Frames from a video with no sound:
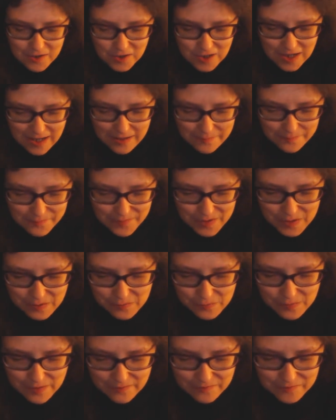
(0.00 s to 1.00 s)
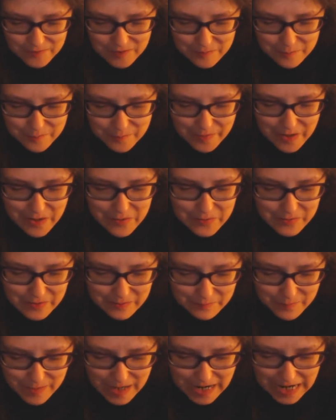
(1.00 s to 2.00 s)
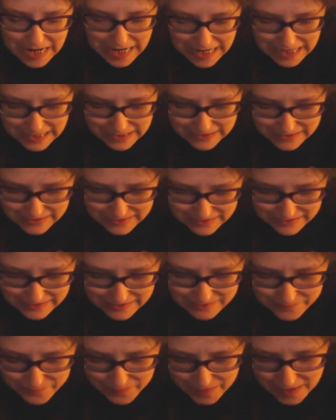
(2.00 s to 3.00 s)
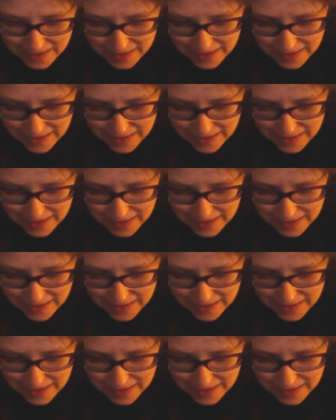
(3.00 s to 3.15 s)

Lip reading: ship with the bloke pilot,